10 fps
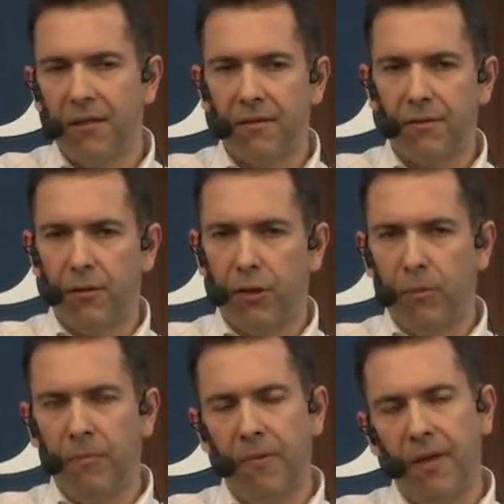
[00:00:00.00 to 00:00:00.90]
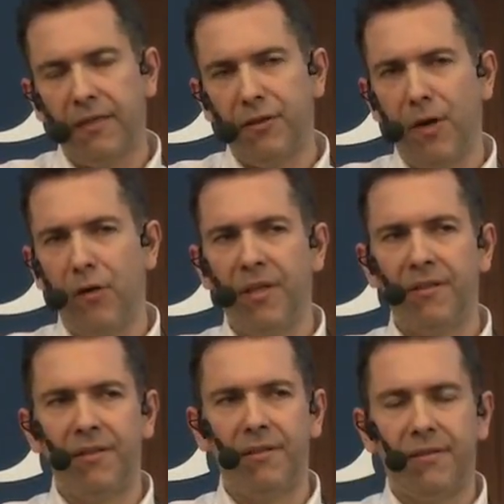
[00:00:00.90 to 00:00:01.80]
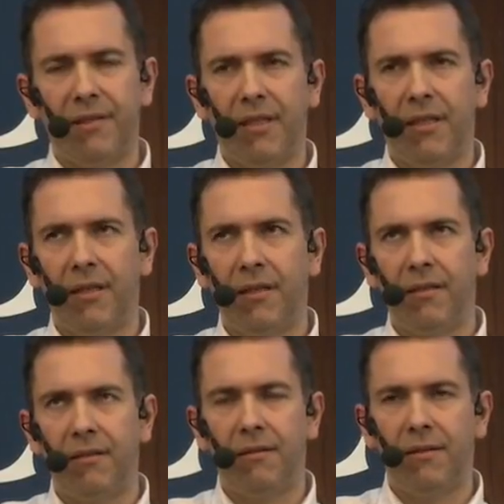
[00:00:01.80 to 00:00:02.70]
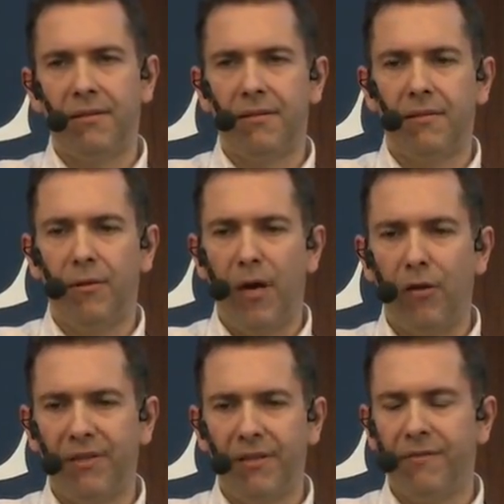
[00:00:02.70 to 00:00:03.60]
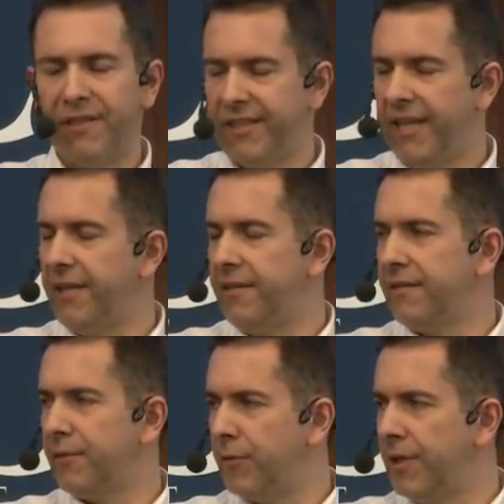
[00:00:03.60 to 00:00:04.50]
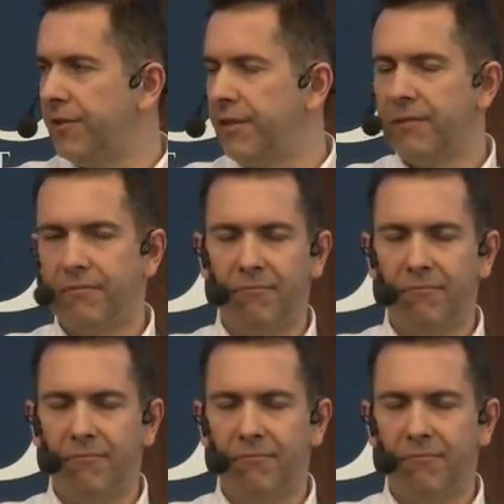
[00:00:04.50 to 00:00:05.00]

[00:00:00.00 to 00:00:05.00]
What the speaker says: So at the moment it's about investigating the question,